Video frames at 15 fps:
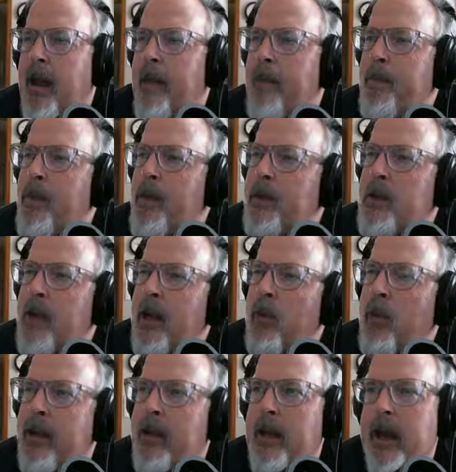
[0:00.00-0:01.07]
Um, there's not a
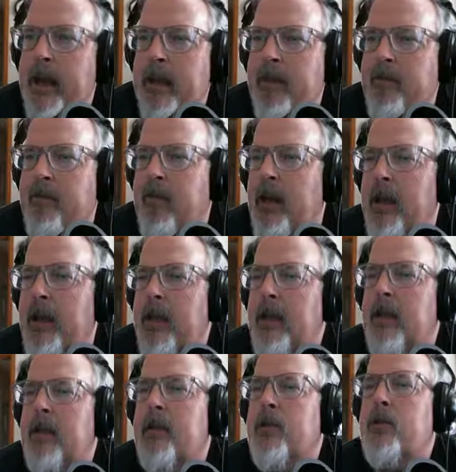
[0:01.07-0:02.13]
way that I can find
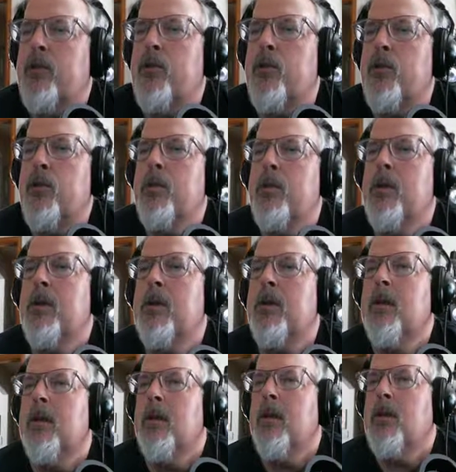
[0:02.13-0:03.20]
in Zoom
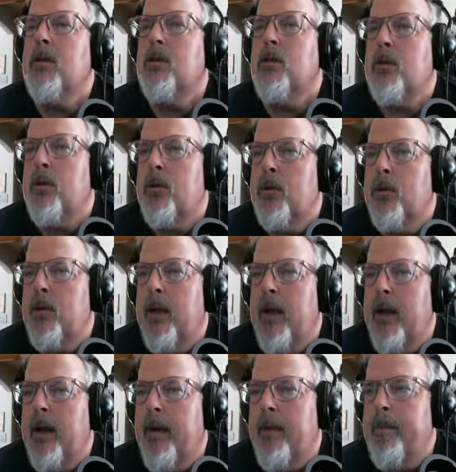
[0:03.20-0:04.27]
to
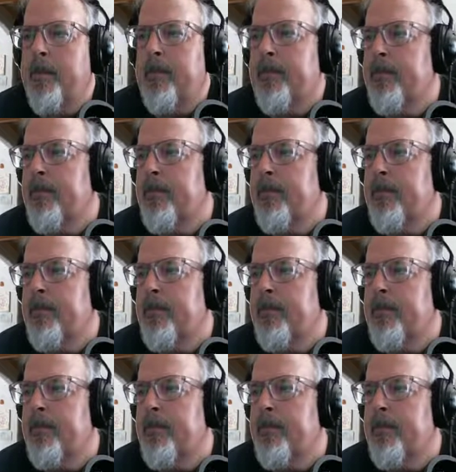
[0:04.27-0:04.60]
um,